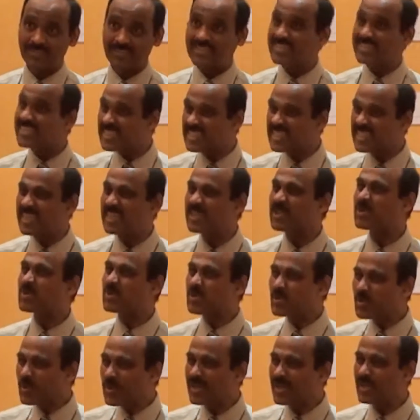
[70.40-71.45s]
Isn't it a
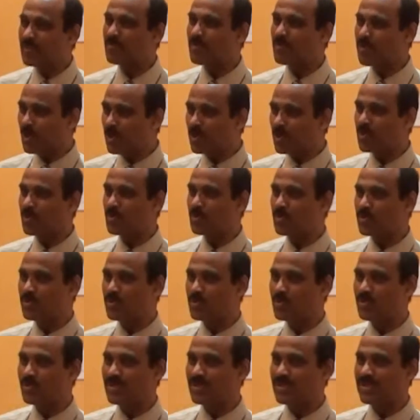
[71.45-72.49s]
cruel blow
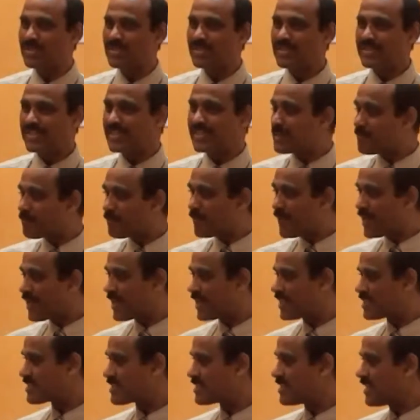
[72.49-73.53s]
that the
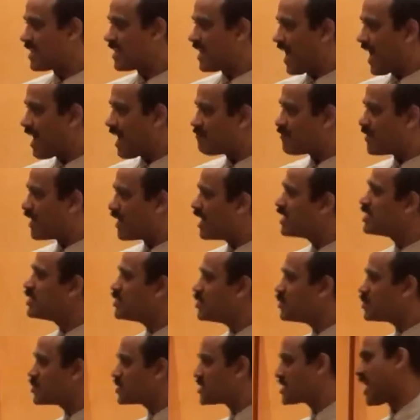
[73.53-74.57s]
parents have a
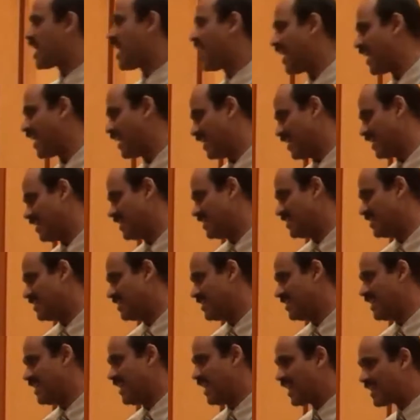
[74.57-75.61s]
new child,
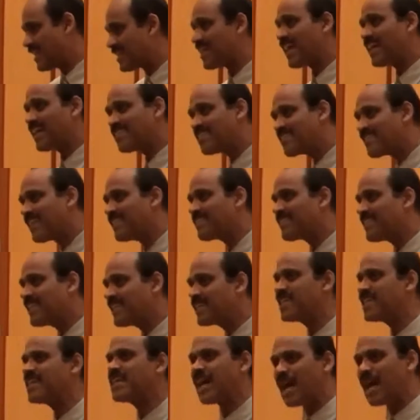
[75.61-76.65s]
and rather than
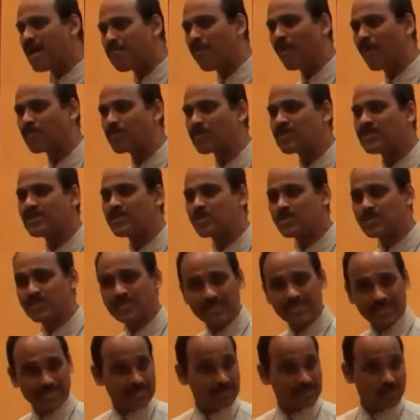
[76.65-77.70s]
thinking about
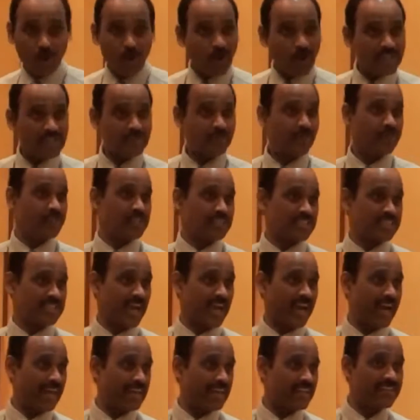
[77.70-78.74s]
toys for the
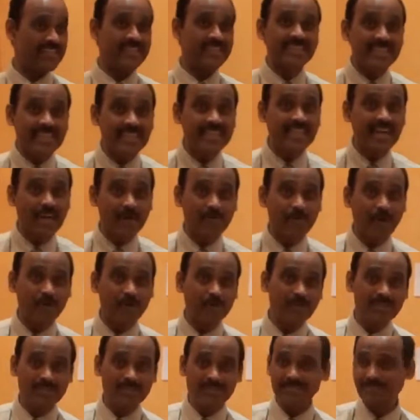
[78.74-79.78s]
child, they think
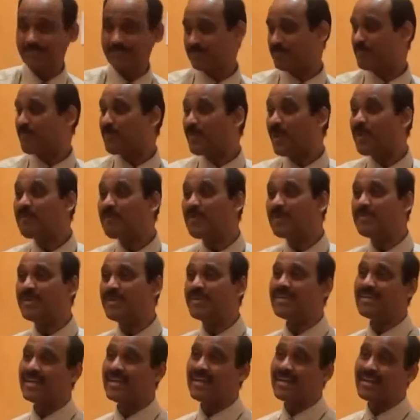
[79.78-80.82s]
about
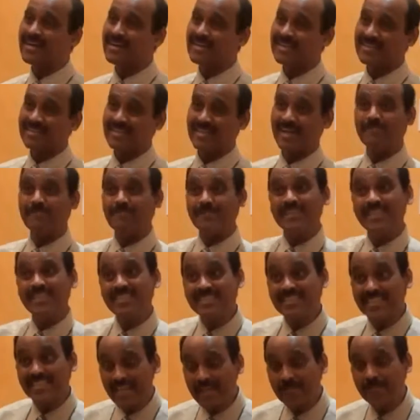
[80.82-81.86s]
maybe a
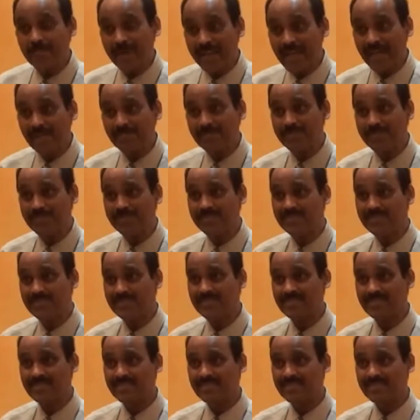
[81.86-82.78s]
wheelchair perhaps?